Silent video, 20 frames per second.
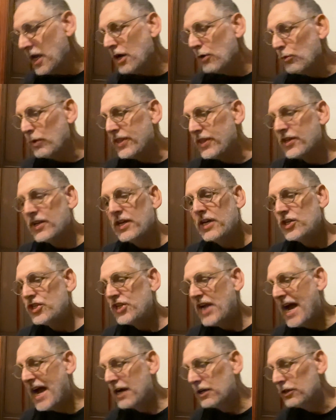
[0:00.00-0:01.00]
with
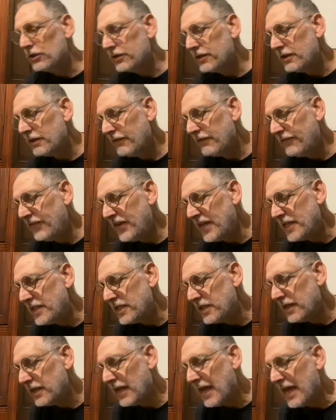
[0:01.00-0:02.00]
shackled feet
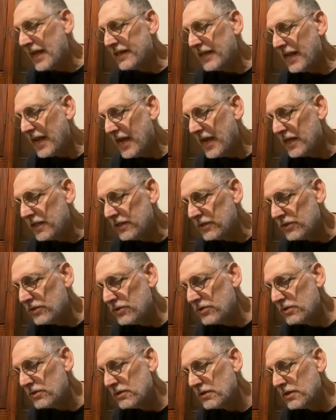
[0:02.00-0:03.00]
and
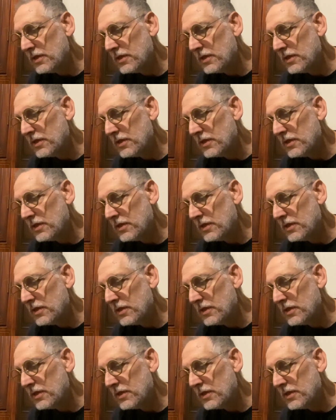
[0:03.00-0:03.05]
hands.